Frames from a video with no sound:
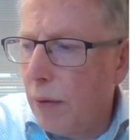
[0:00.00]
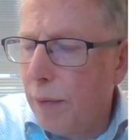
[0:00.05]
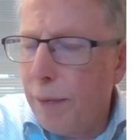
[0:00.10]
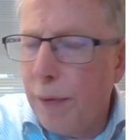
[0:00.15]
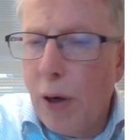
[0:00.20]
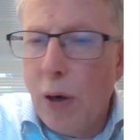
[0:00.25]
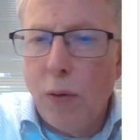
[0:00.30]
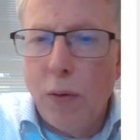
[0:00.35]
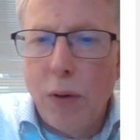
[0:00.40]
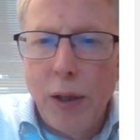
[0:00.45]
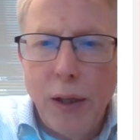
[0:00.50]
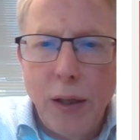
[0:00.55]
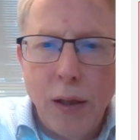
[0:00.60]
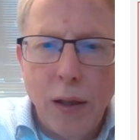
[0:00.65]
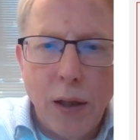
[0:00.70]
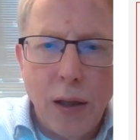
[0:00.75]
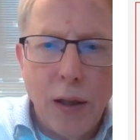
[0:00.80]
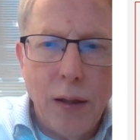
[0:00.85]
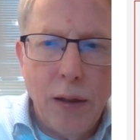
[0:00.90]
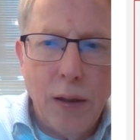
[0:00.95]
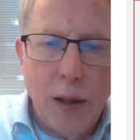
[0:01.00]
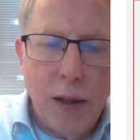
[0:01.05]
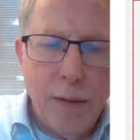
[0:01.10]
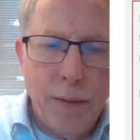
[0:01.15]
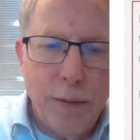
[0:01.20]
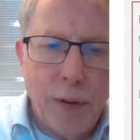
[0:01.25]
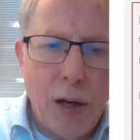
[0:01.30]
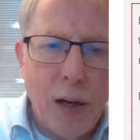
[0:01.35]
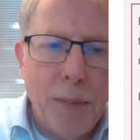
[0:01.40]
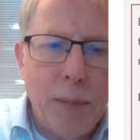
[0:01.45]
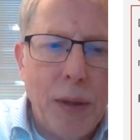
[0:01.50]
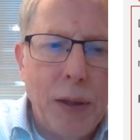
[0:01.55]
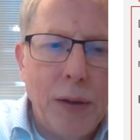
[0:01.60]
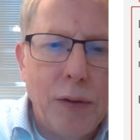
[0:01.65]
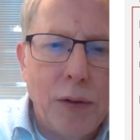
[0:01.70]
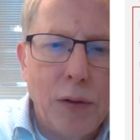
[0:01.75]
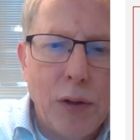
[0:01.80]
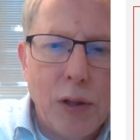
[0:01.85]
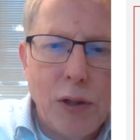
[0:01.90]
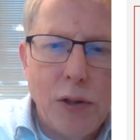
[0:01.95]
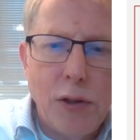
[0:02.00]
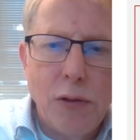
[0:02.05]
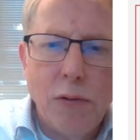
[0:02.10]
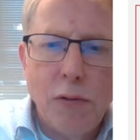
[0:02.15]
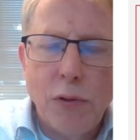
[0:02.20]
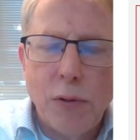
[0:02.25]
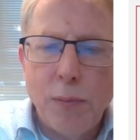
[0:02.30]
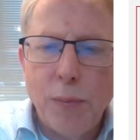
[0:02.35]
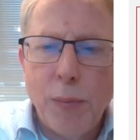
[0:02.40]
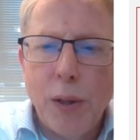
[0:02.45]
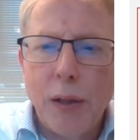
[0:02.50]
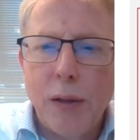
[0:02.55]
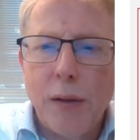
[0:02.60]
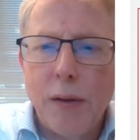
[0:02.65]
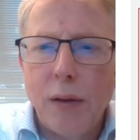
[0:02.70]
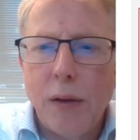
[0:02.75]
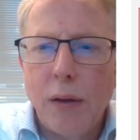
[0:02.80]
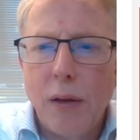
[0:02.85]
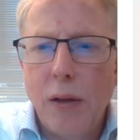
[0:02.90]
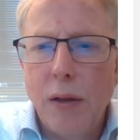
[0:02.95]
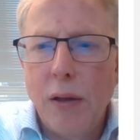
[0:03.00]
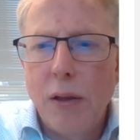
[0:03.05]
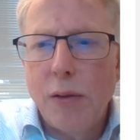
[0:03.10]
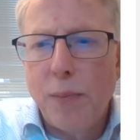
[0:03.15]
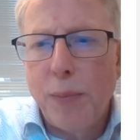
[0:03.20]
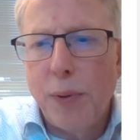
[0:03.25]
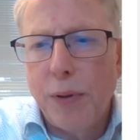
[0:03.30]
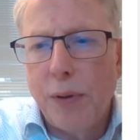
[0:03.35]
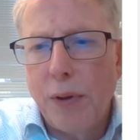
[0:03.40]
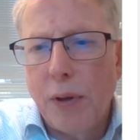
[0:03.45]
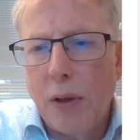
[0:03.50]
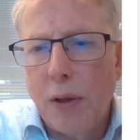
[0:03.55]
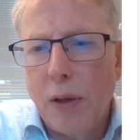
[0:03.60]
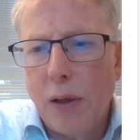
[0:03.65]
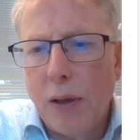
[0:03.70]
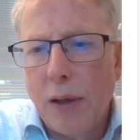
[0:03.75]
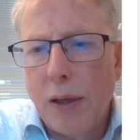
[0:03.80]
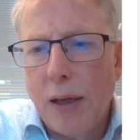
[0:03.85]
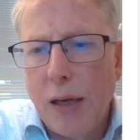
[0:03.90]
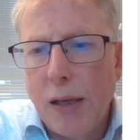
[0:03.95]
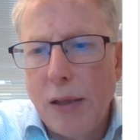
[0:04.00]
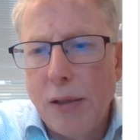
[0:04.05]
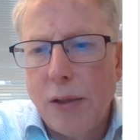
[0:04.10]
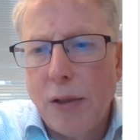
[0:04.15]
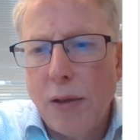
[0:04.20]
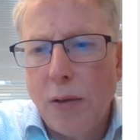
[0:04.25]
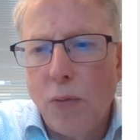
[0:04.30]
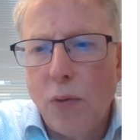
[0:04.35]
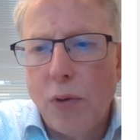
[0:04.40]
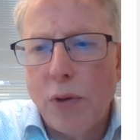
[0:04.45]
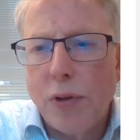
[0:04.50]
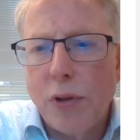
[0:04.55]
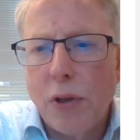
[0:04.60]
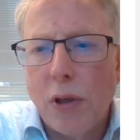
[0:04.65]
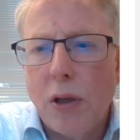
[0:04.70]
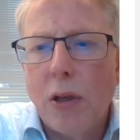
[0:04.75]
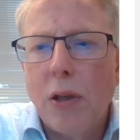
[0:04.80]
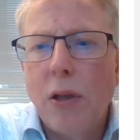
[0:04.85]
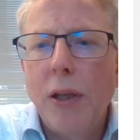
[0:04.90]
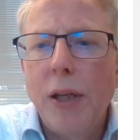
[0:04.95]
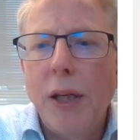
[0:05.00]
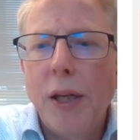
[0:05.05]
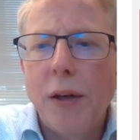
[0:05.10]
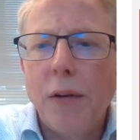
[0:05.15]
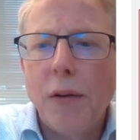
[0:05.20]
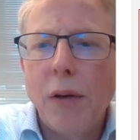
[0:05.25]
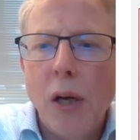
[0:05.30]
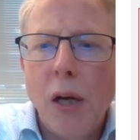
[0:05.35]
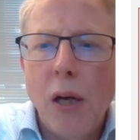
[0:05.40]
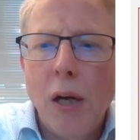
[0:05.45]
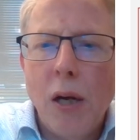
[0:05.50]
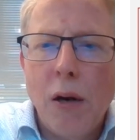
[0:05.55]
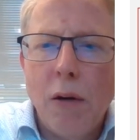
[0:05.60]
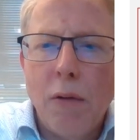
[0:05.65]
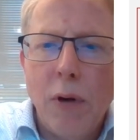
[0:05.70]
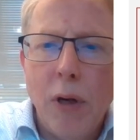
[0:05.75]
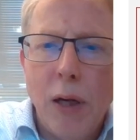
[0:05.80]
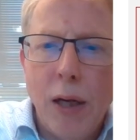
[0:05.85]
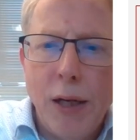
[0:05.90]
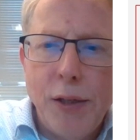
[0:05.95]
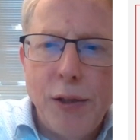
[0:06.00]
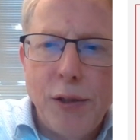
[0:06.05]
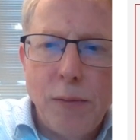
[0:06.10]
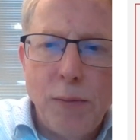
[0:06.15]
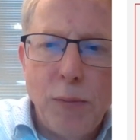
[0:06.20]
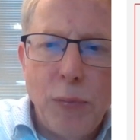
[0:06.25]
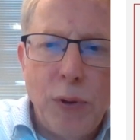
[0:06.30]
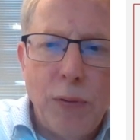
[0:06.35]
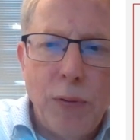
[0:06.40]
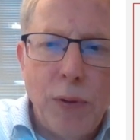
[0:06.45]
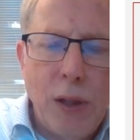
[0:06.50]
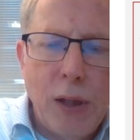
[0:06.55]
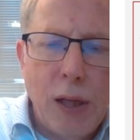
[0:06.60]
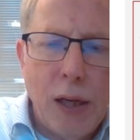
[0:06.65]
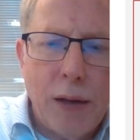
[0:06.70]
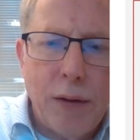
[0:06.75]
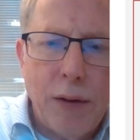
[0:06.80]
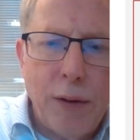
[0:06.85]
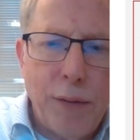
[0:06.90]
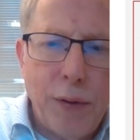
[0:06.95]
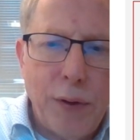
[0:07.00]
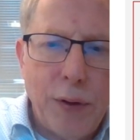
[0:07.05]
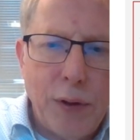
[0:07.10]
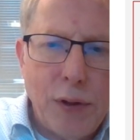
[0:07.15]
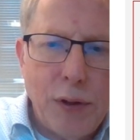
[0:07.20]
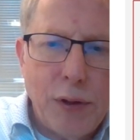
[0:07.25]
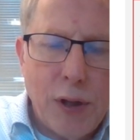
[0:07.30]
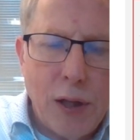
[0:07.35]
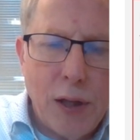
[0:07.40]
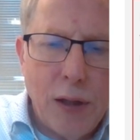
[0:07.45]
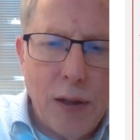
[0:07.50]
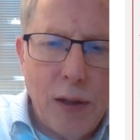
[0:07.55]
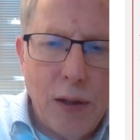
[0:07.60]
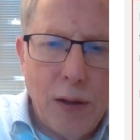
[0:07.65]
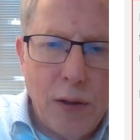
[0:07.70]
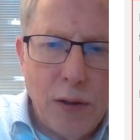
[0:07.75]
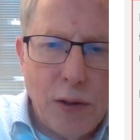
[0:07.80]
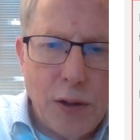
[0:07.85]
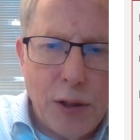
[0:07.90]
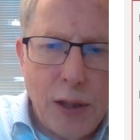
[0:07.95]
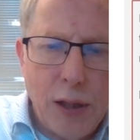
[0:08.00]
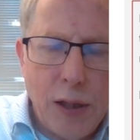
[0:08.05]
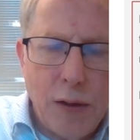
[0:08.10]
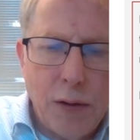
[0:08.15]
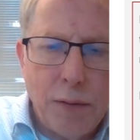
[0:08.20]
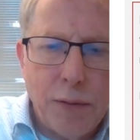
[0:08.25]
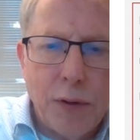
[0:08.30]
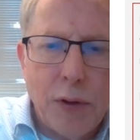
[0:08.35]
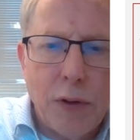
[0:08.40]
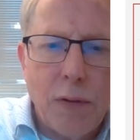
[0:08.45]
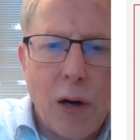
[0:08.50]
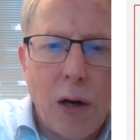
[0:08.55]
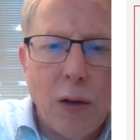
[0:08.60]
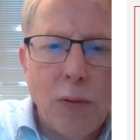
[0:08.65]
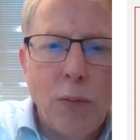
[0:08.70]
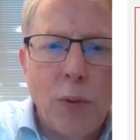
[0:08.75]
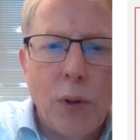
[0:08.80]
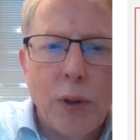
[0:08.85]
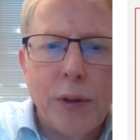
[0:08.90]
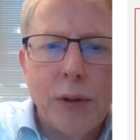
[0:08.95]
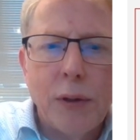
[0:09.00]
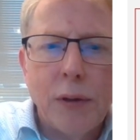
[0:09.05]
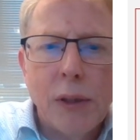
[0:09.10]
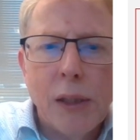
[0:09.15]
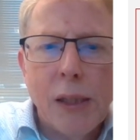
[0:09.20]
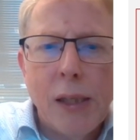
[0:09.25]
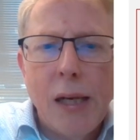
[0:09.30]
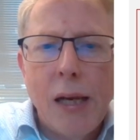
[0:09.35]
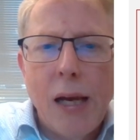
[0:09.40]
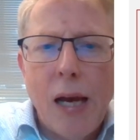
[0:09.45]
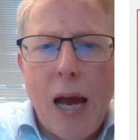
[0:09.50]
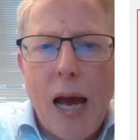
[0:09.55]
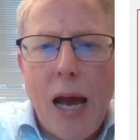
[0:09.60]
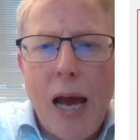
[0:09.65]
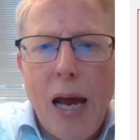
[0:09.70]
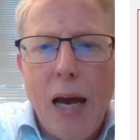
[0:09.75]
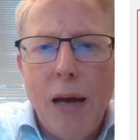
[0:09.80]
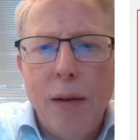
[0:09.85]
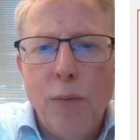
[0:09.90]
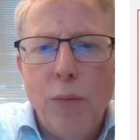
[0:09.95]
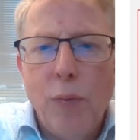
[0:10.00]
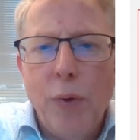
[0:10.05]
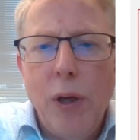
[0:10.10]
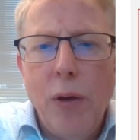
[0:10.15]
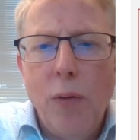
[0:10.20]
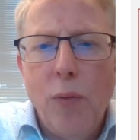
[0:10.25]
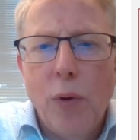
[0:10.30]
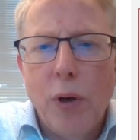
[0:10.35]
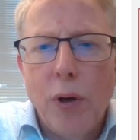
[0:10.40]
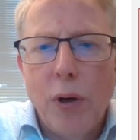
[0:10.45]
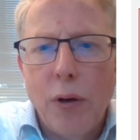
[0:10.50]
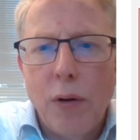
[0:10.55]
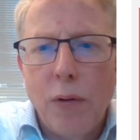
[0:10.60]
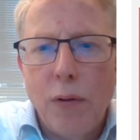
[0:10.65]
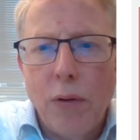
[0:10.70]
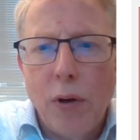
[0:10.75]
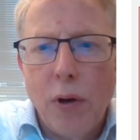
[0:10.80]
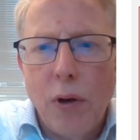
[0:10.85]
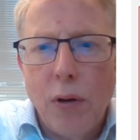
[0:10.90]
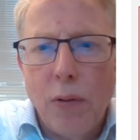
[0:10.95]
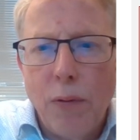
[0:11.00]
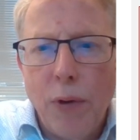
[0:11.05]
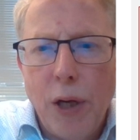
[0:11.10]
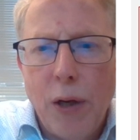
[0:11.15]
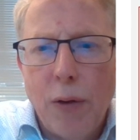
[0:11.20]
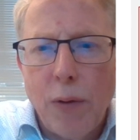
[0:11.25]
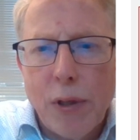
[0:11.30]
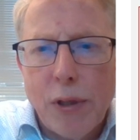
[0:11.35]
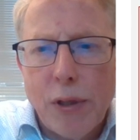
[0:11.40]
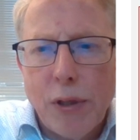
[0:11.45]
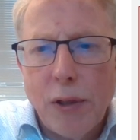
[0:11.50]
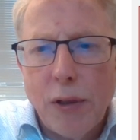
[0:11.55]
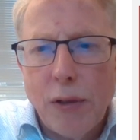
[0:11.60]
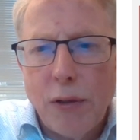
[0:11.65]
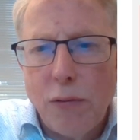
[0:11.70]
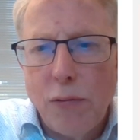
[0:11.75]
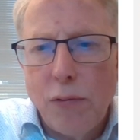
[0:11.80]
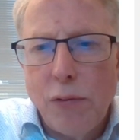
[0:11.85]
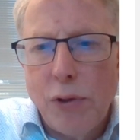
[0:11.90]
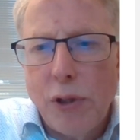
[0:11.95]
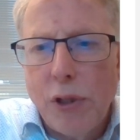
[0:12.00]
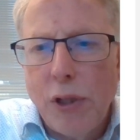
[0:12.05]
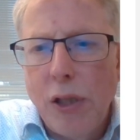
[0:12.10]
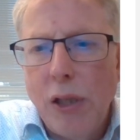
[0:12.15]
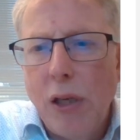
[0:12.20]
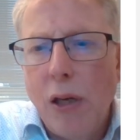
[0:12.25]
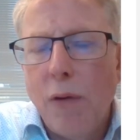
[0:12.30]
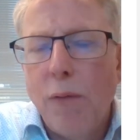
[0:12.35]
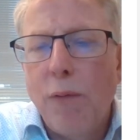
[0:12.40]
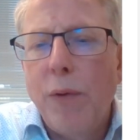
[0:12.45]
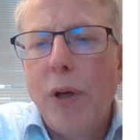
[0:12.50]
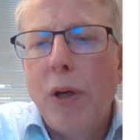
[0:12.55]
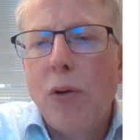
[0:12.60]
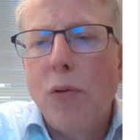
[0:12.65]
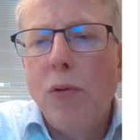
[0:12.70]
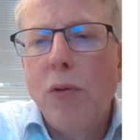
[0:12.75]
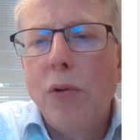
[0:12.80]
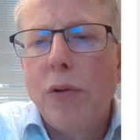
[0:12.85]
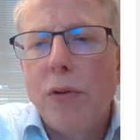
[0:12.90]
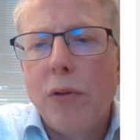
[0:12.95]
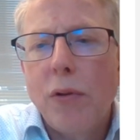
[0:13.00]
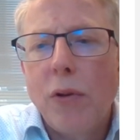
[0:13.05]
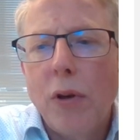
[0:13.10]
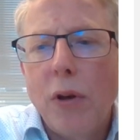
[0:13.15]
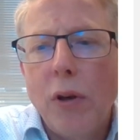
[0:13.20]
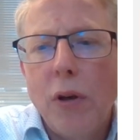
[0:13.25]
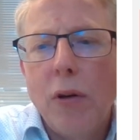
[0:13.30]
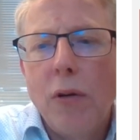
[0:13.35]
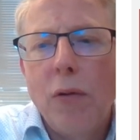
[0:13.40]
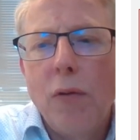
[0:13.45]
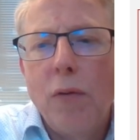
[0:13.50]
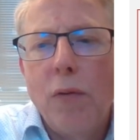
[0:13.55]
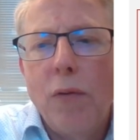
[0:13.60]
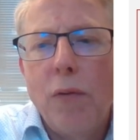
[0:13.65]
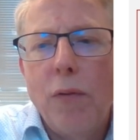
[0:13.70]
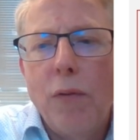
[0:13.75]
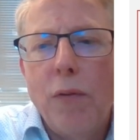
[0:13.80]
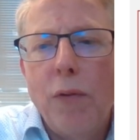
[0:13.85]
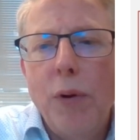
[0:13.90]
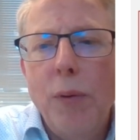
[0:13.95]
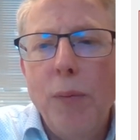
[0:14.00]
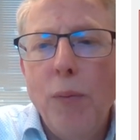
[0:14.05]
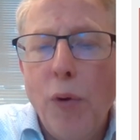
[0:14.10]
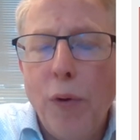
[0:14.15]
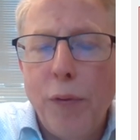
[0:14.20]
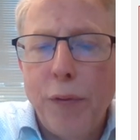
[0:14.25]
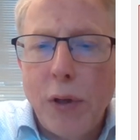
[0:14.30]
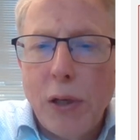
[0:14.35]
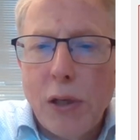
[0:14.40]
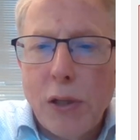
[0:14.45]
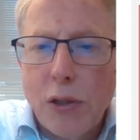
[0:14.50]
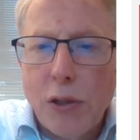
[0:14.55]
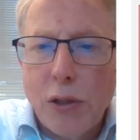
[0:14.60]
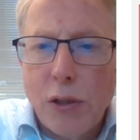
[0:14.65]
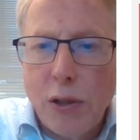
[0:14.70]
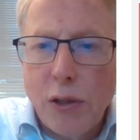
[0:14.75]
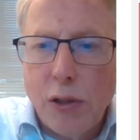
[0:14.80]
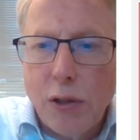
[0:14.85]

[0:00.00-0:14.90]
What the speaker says: fouling and environmental issues, but in this particular case, there was a clear relation between the activities and the state of the groundwater, and we were requested to see if we could remove these